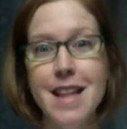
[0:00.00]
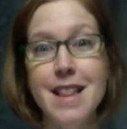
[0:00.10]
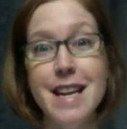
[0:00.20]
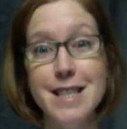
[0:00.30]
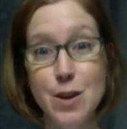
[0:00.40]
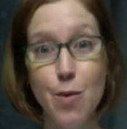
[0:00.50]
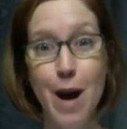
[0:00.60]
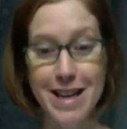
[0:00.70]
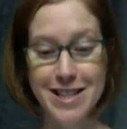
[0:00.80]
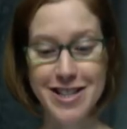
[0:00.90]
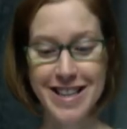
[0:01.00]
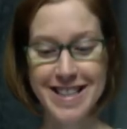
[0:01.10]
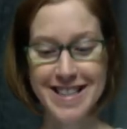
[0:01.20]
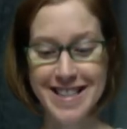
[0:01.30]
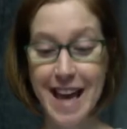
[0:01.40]
These
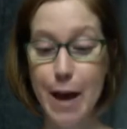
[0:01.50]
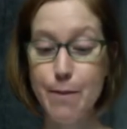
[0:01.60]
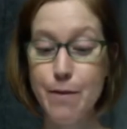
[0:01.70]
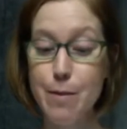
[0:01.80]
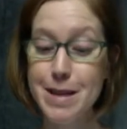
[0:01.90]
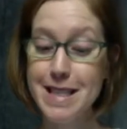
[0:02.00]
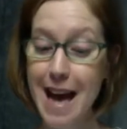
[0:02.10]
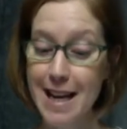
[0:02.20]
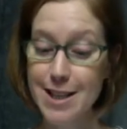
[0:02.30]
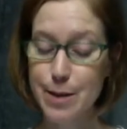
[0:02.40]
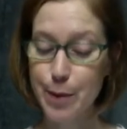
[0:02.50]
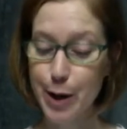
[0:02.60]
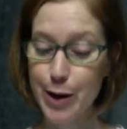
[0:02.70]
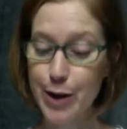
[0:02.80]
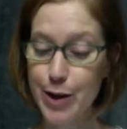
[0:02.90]
questions came from a
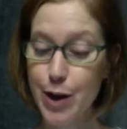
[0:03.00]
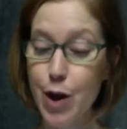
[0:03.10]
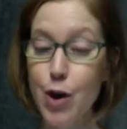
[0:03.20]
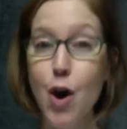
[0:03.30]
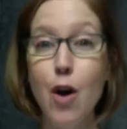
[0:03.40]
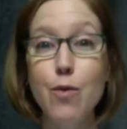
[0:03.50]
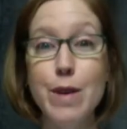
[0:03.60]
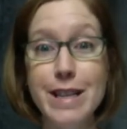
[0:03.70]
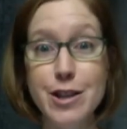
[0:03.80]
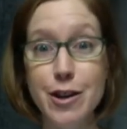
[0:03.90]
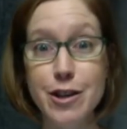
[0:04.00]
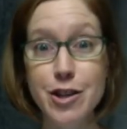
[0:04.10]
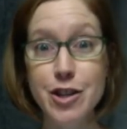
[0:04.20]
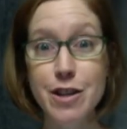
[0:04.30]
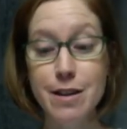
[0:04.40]
textbook called
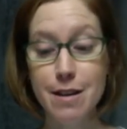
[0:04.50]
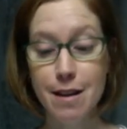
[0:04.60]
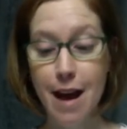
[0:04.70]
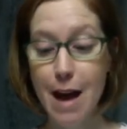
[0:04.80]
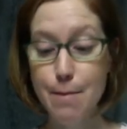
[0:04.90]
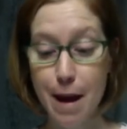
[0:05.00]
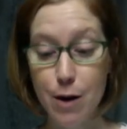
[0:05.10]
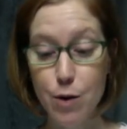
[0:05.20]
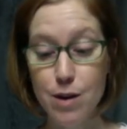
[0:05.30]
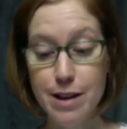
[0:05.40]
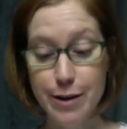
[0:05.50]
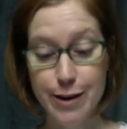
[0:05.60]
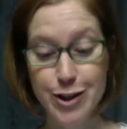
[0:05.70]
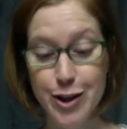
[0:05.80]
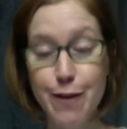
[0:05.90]
Research and Medical
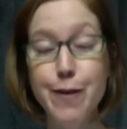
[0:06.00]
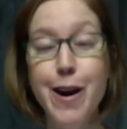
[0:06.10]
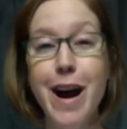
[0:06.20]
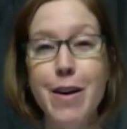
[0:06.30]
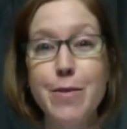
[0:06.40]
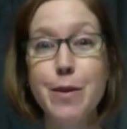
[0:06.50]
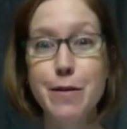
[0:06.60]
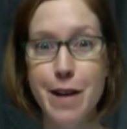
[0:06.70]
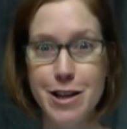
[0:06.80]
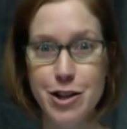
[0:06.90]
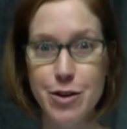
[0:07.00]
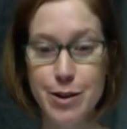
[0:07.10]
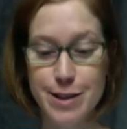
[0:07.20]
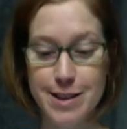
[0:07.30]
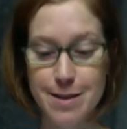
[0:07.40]
Literature for Health
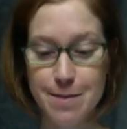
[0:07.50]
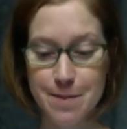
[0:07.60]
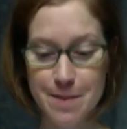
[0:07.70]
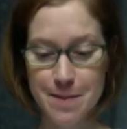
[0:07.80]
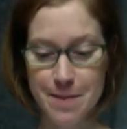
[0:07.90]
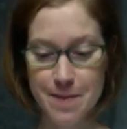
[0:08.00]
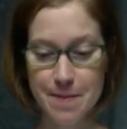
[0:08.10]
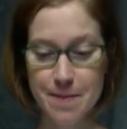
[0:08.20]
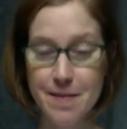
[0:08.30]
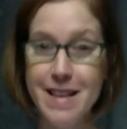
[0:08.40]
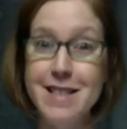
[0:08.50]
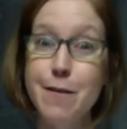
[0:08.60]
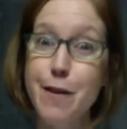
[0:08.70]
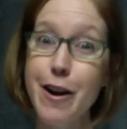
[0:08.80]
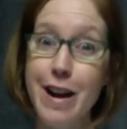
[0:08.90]
Professionals. It's a
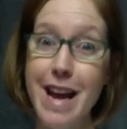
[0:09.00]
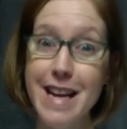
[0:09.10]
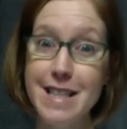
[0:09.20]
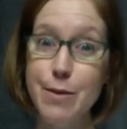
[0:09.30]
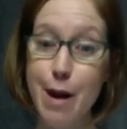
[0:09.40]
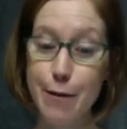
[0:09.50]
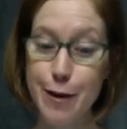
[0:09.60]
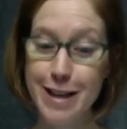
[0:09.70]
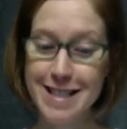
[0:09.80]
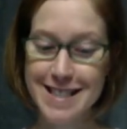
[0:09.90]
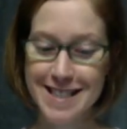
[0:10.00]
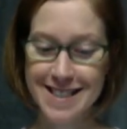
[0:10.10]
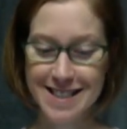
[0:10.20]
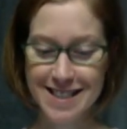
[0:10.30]
very handy reference.